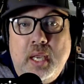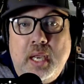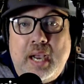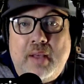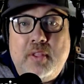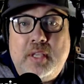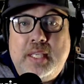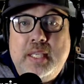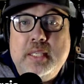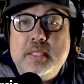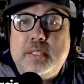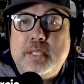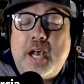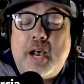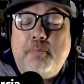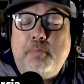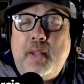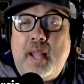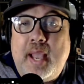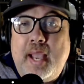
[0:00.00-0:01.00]
The Kings'
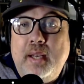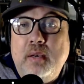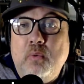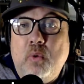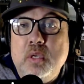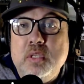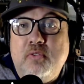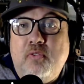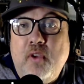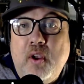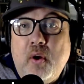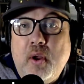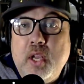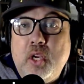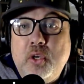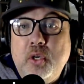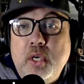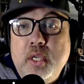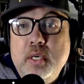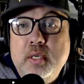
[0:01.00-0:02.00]
top line was very
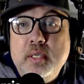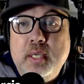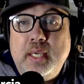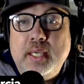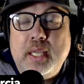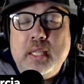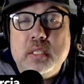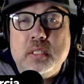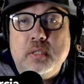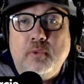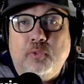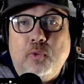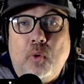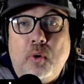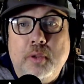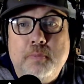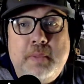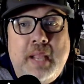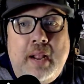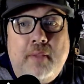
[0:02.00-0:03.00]
good against the
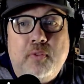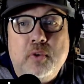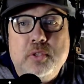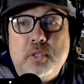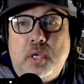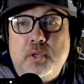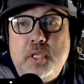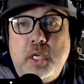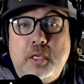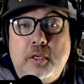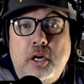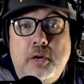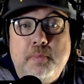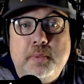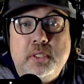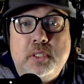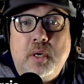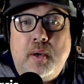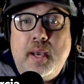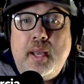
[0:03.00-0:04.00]
Florida Panthers. Andre
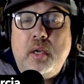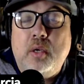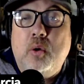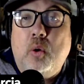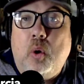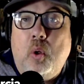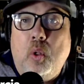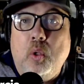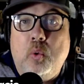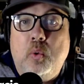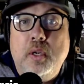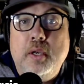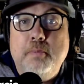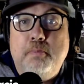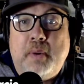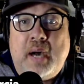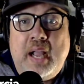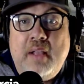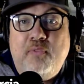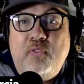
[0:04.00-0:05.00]
Kopitar had a goal.
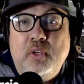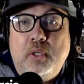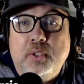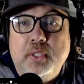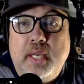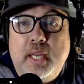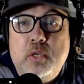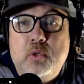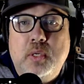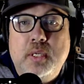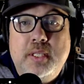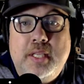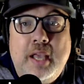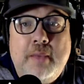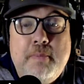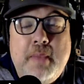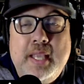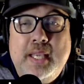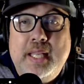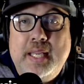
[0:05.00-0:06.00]
Quinton Byfield and Adrian
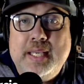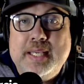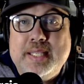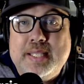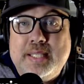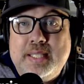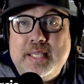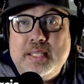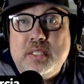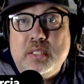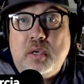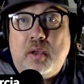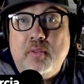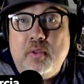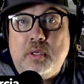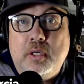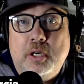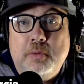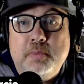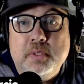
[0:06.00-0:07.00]
Kempe getting assists on
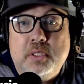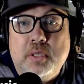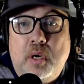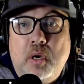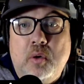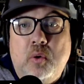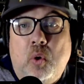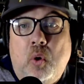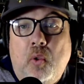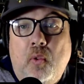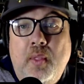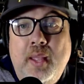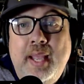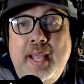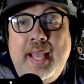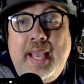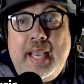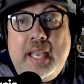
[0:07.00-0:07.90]
the Kopitar goal.